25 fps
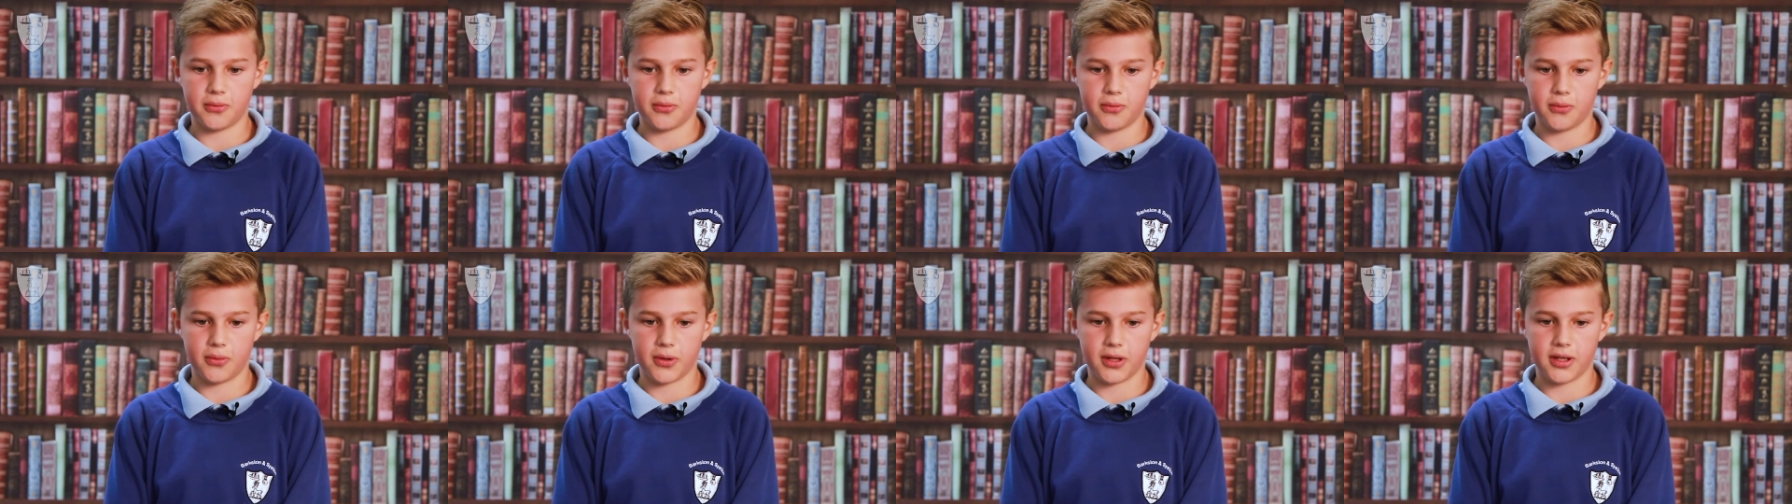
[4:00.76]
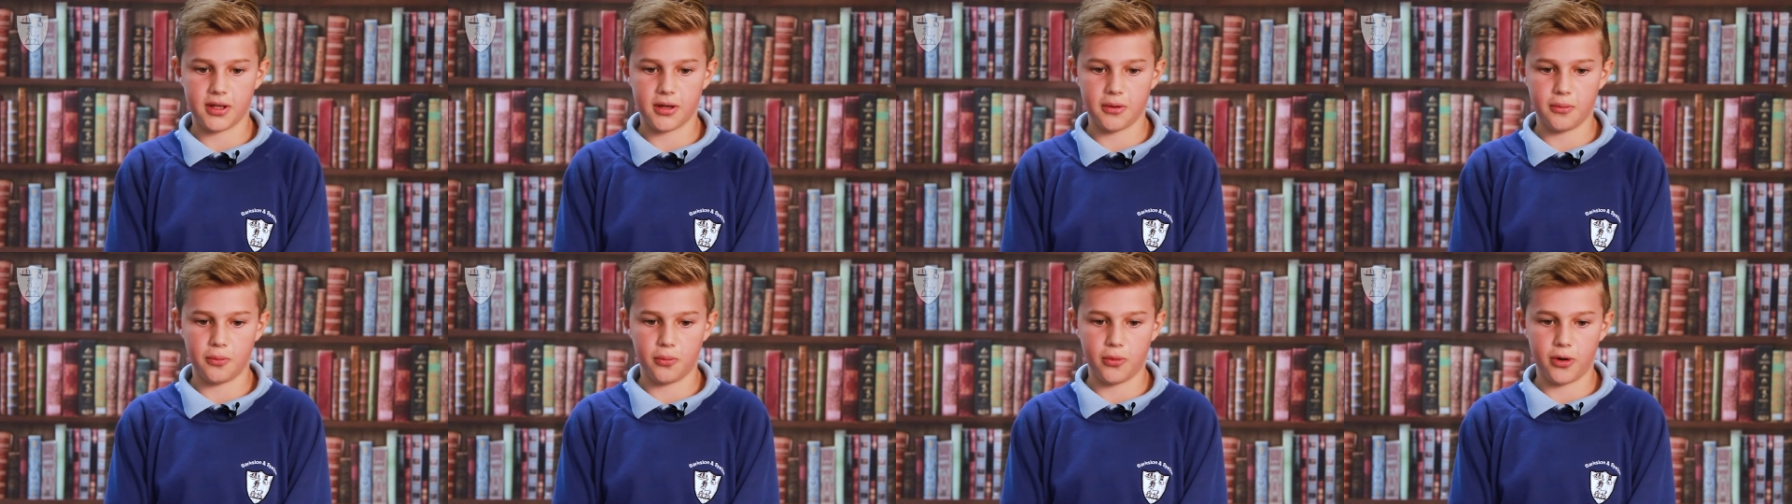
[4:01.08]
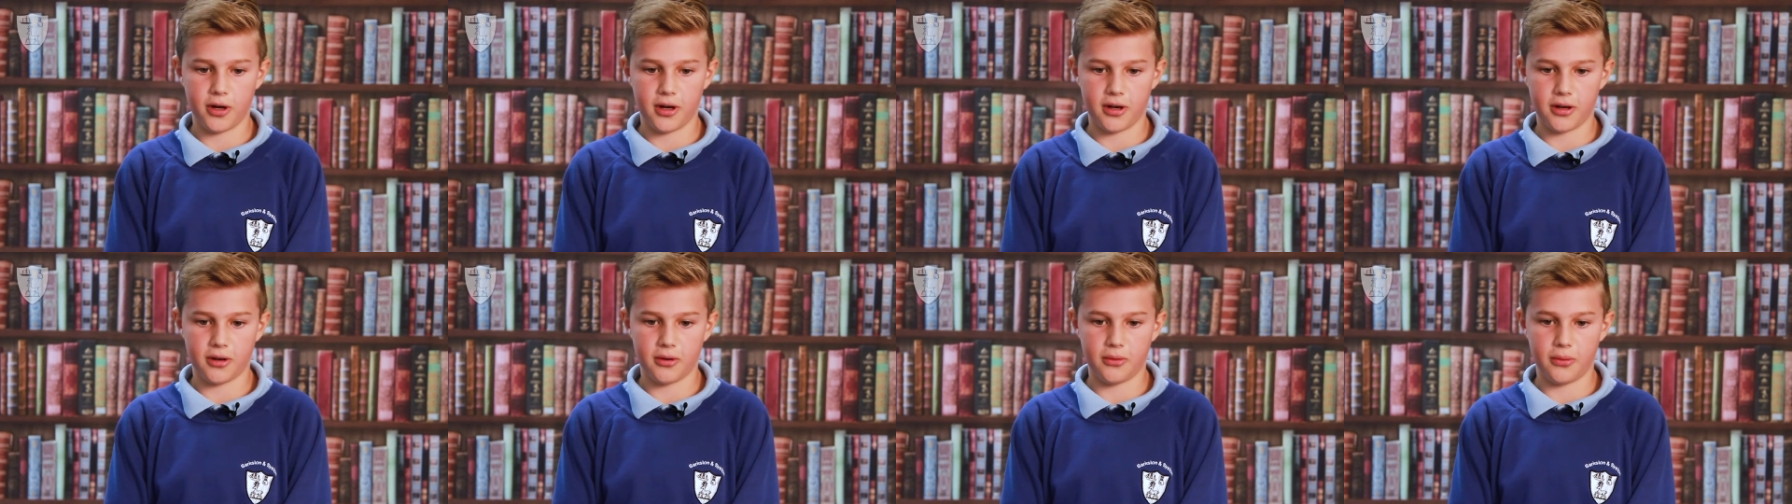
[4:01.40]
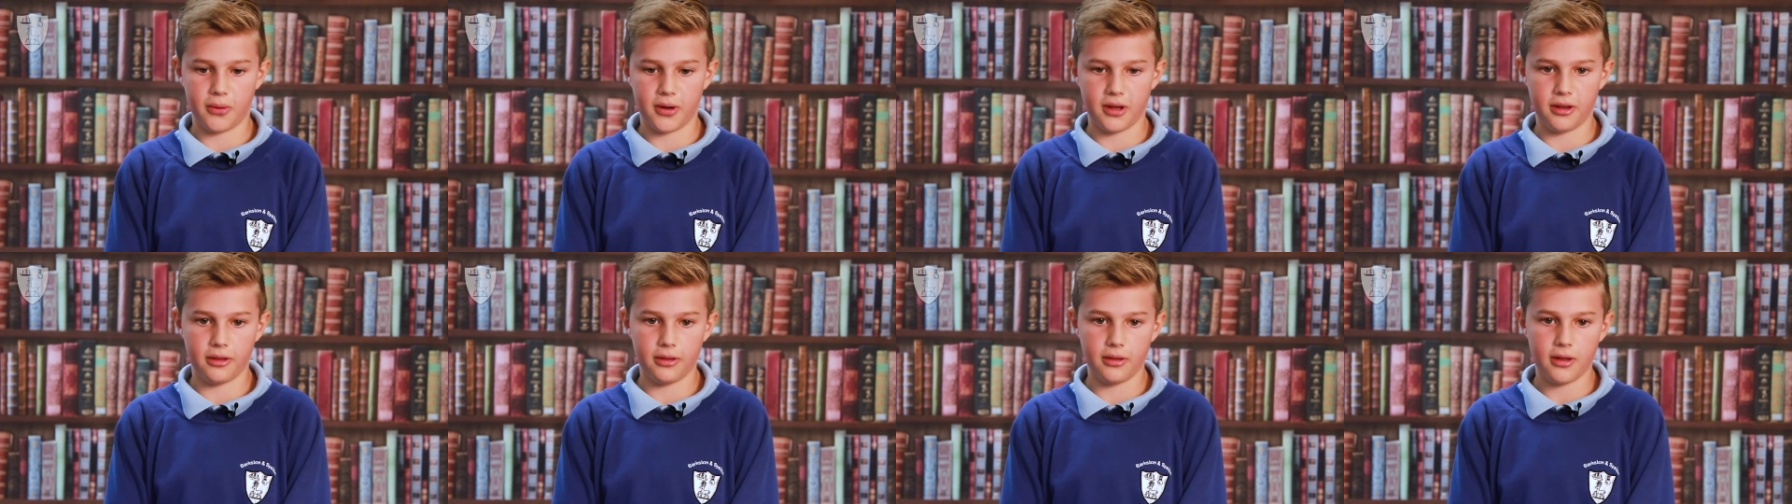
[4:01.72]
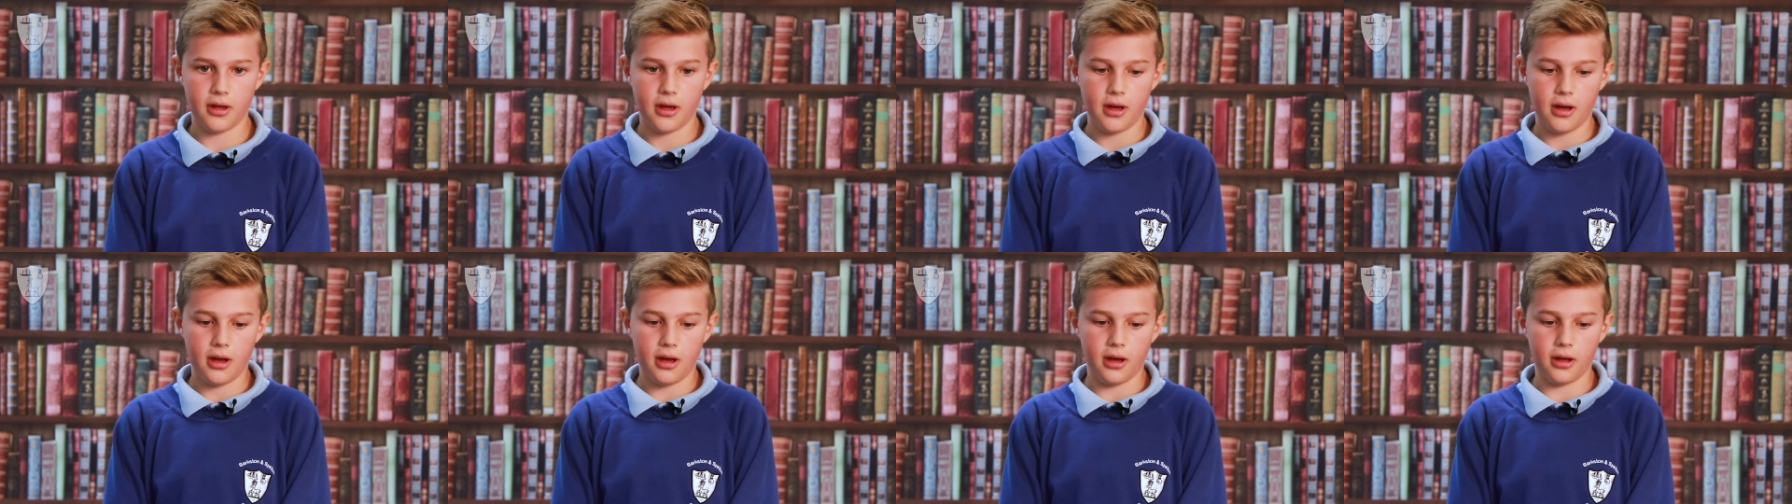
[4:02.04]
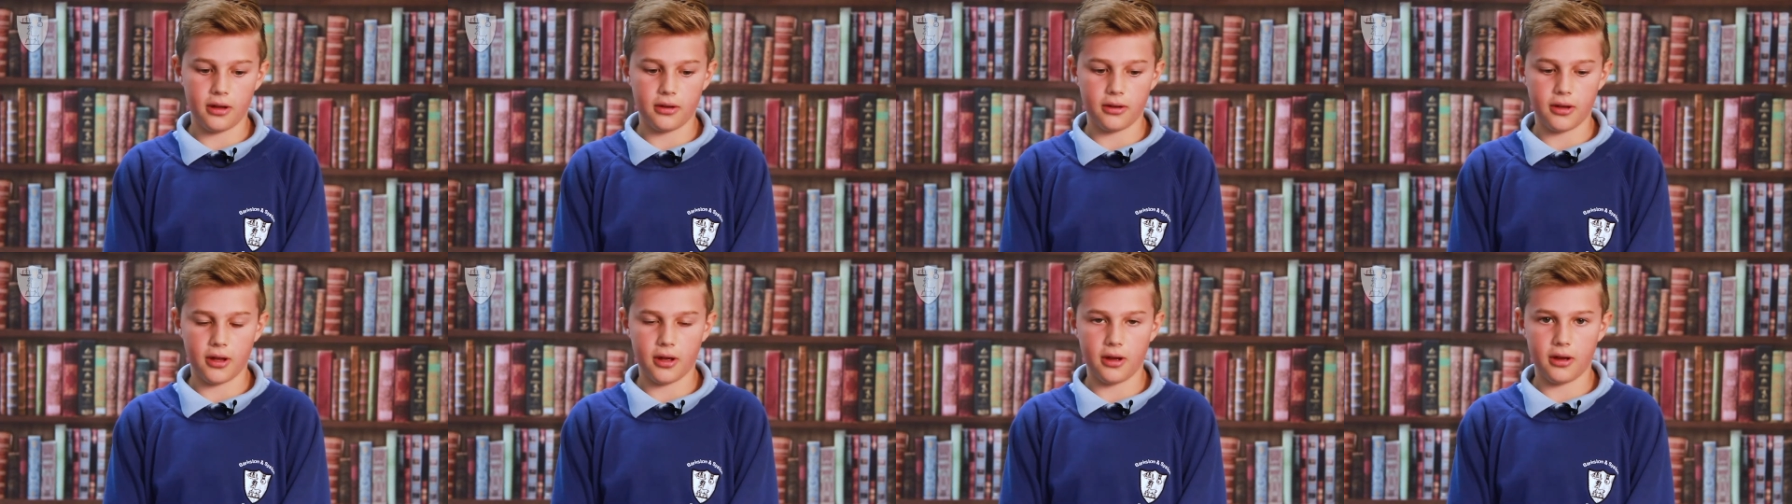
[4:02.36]
we can work with
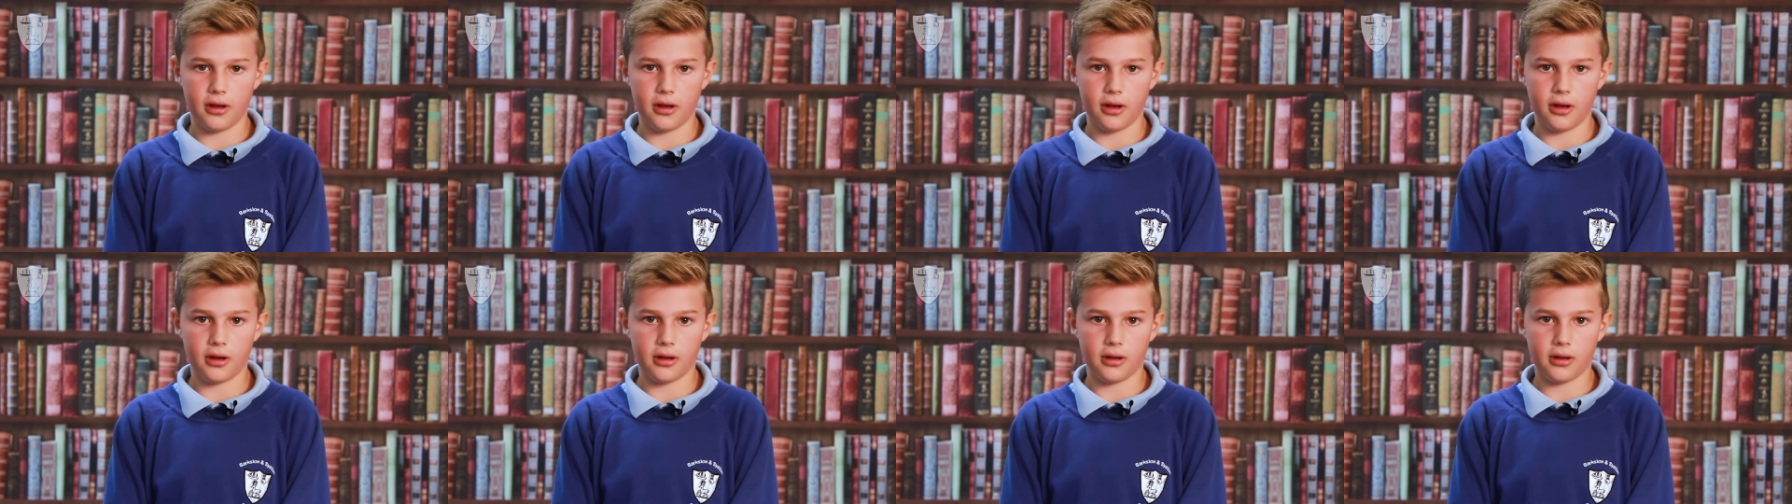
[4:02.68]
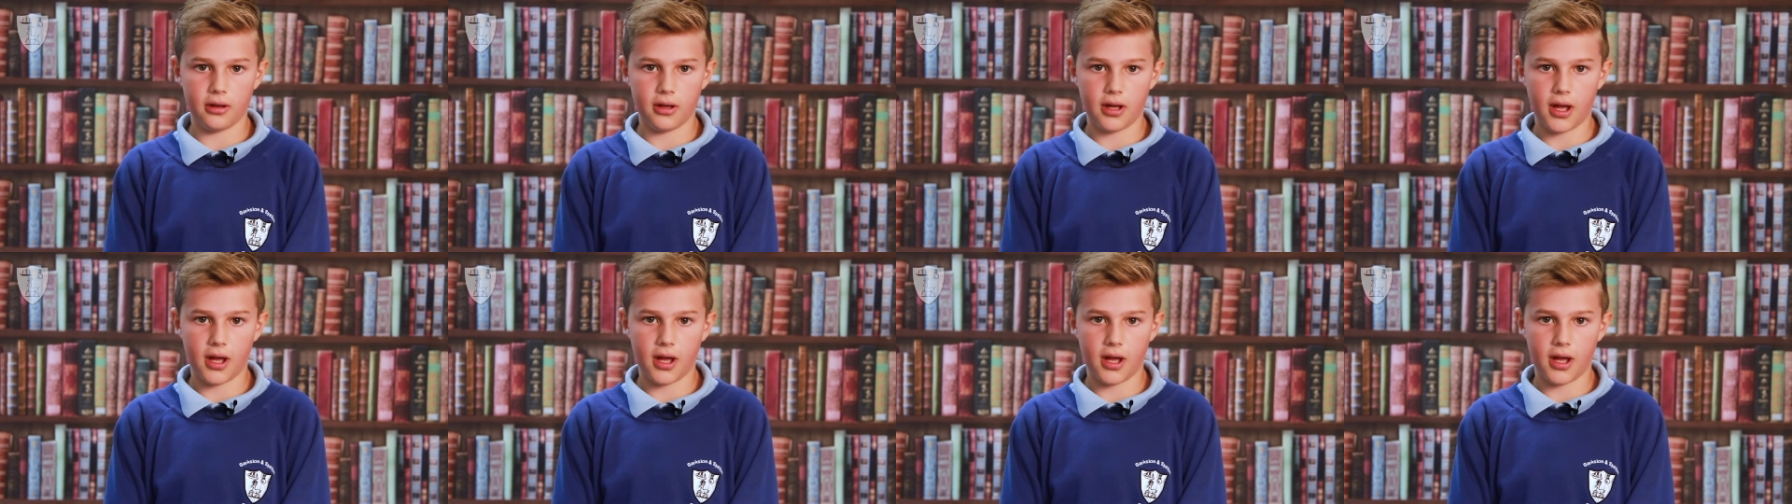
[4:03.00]
and that are